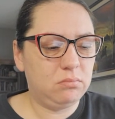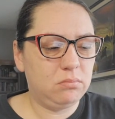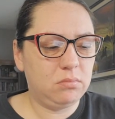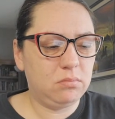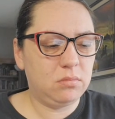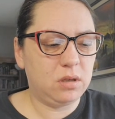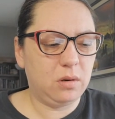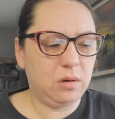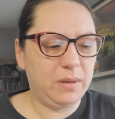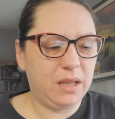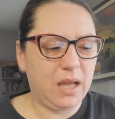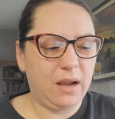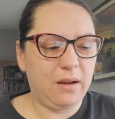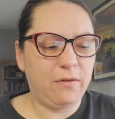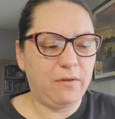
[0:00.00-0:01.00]
So it'll be
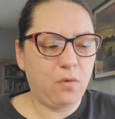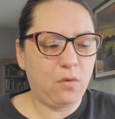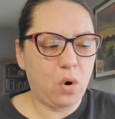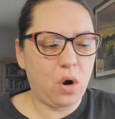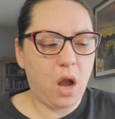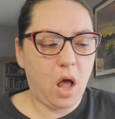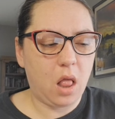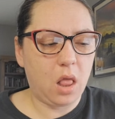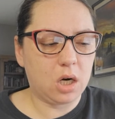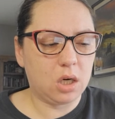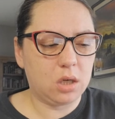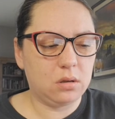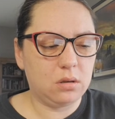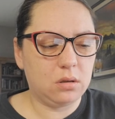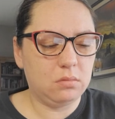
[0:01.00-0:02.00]
like
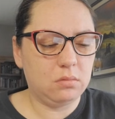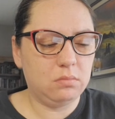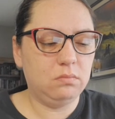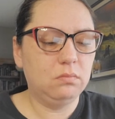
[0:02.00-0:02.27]
$4.